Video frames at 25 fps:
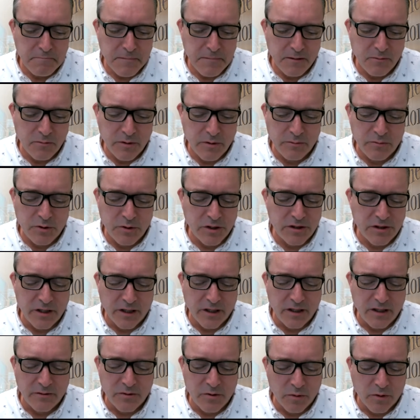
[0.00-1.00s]
it was just,
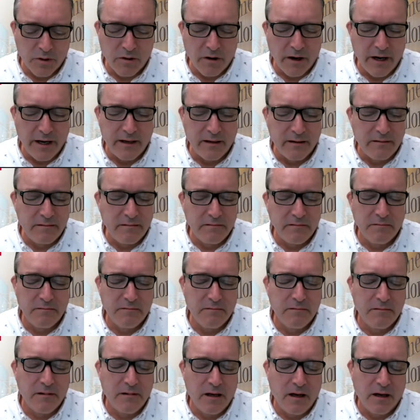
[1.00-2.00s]
it's a great
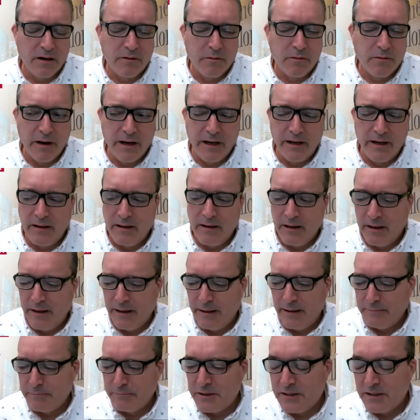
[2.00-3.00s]

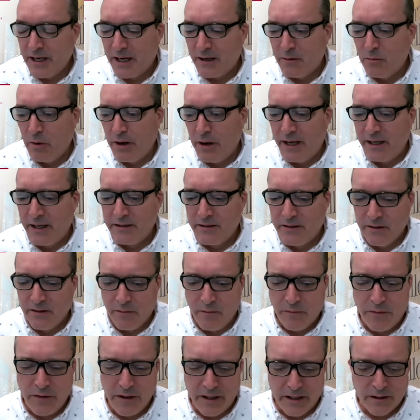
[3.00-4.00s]
segue
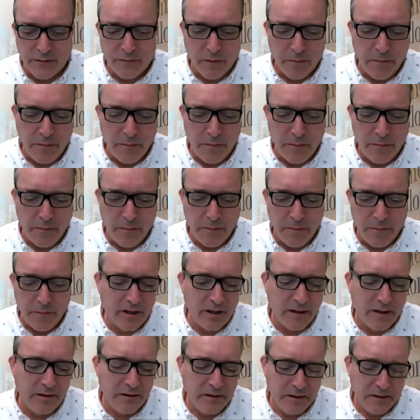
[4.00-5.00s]
into things from
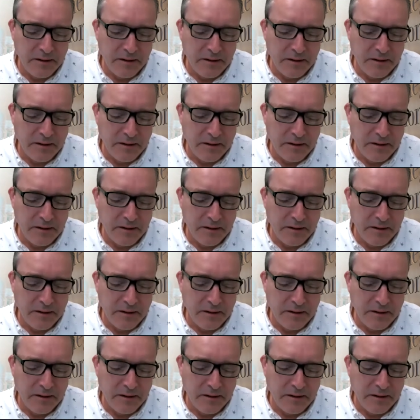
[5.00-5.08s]
Asia.